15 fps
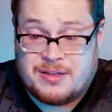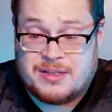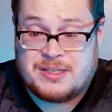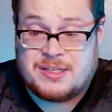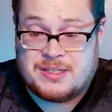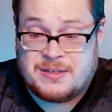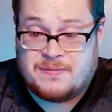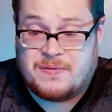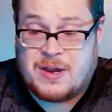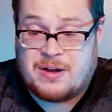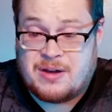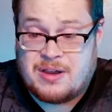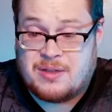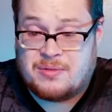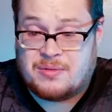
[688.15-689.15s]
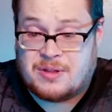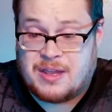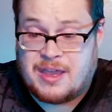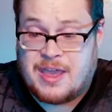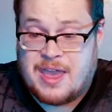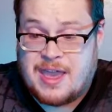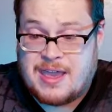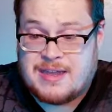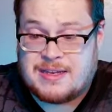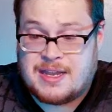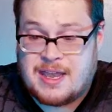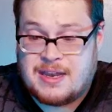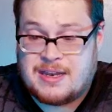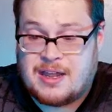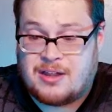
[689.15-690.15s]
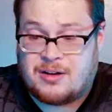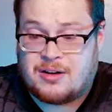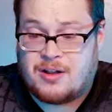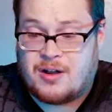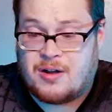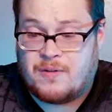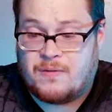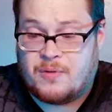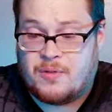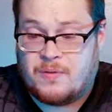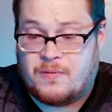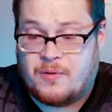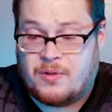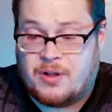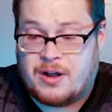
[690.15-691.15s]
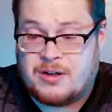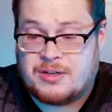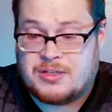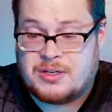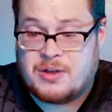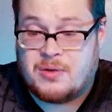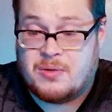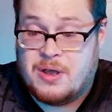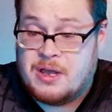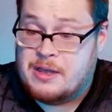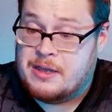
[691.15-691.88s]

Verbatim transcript: This is a very good one, like $8, $10 card for the Full Art, so